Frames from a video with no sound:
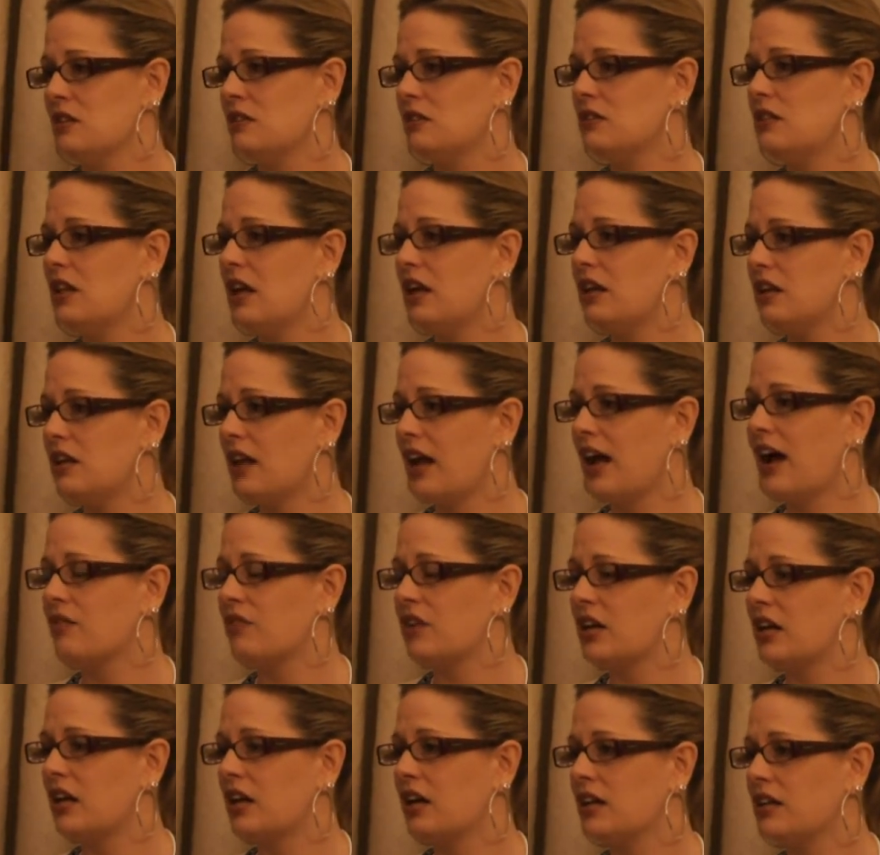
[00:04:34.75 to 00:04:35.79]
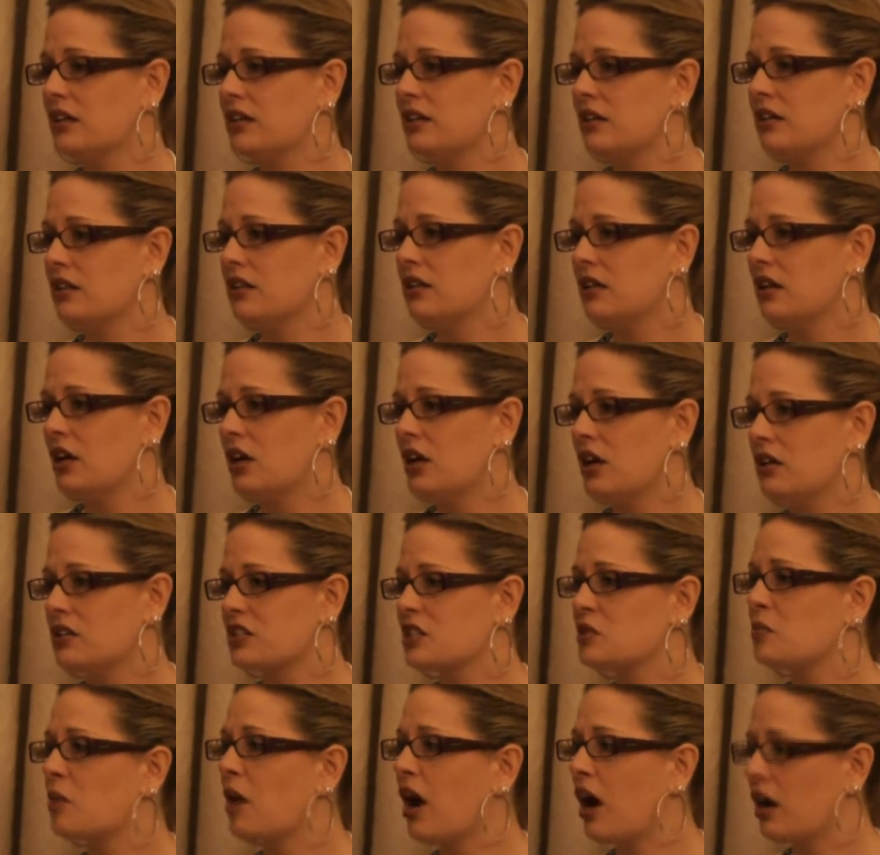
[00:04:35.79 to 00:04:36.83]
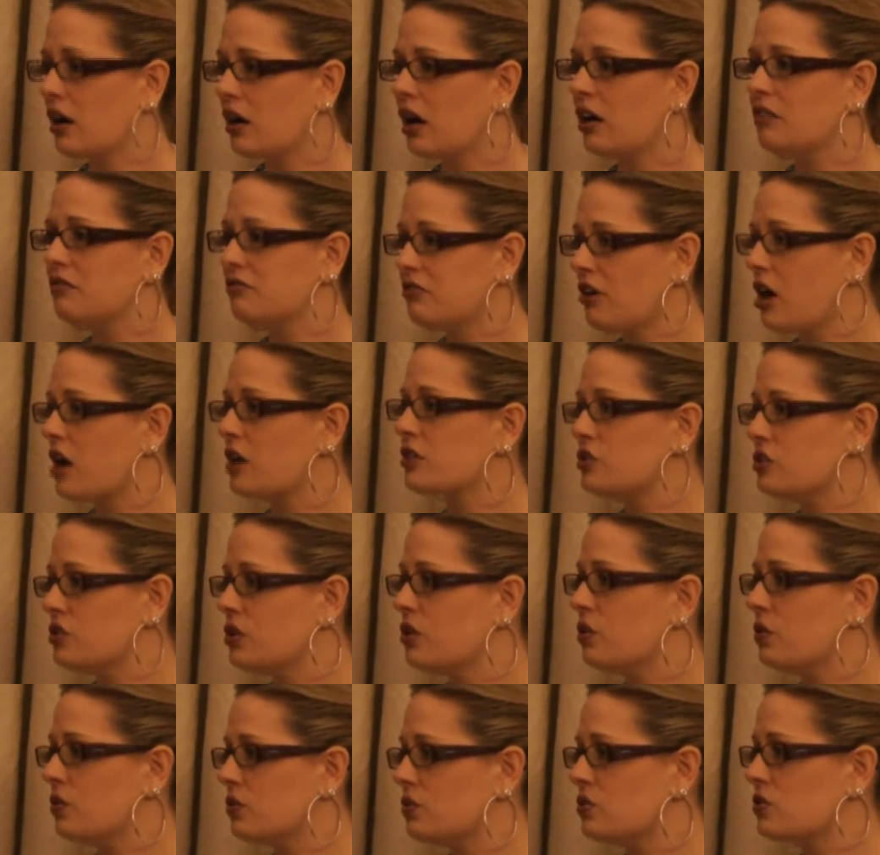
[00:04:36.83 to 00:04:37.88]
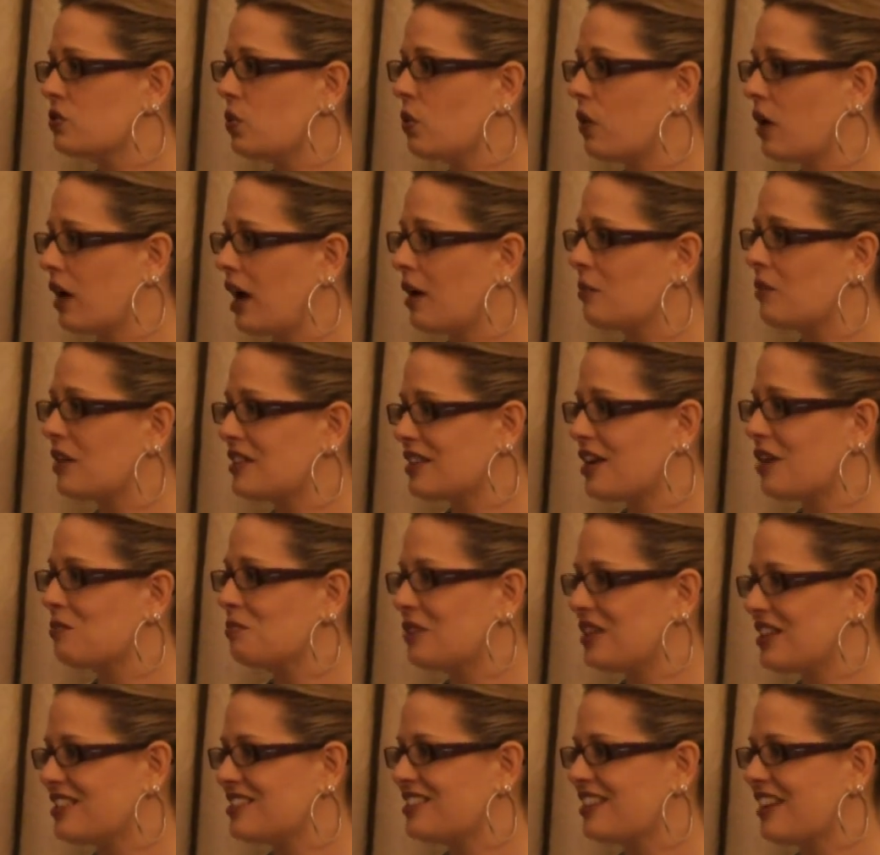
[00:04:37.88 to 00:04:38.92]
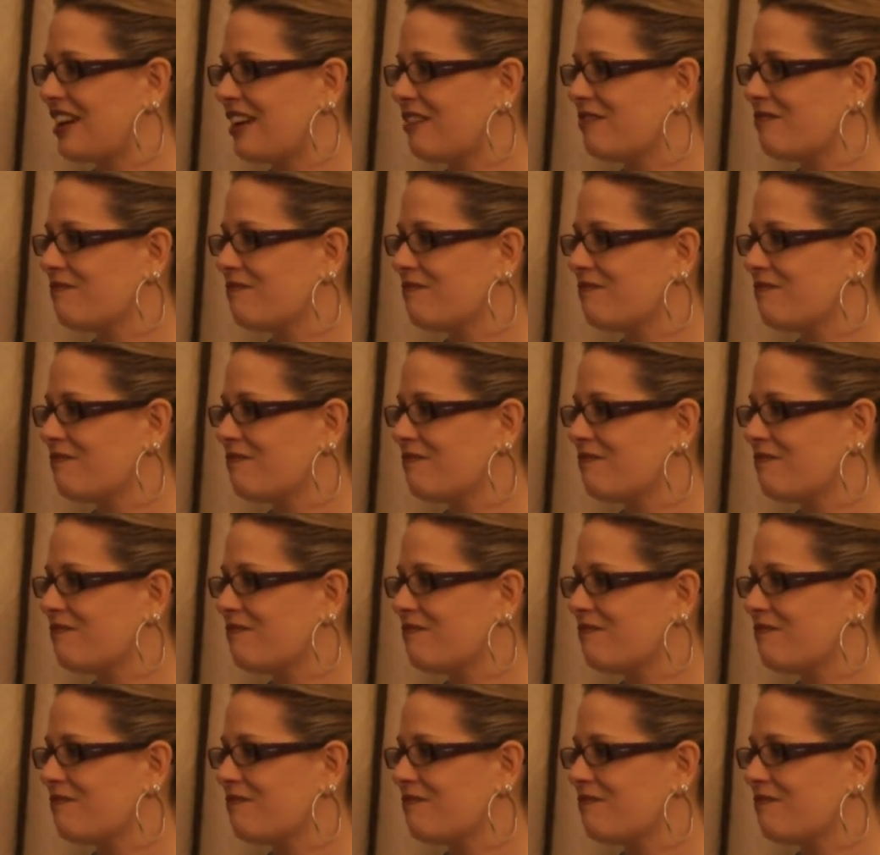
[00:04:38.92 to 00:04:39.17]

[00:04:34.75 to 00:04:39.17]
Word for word: than in having a a spot on Fox News or MSNBC.